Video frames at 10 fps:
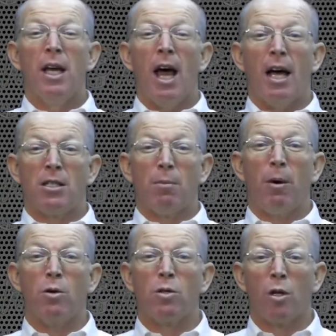as
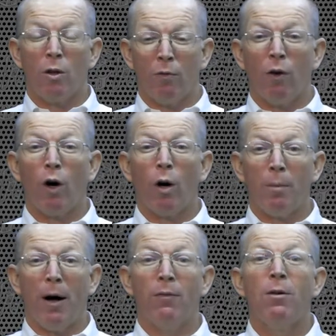opposed to the verb
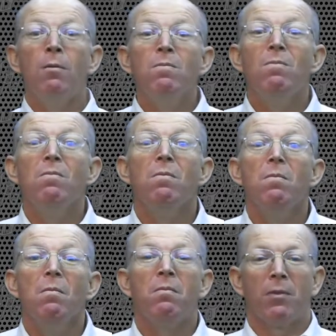of
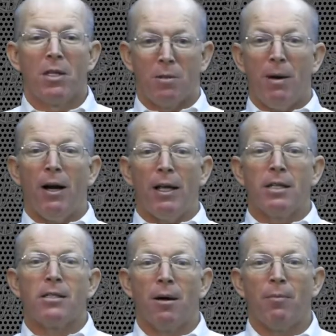smelling
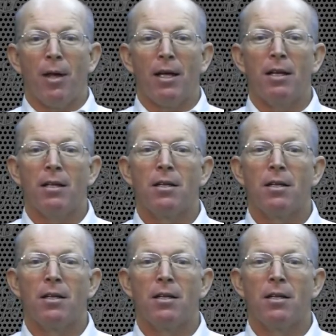something.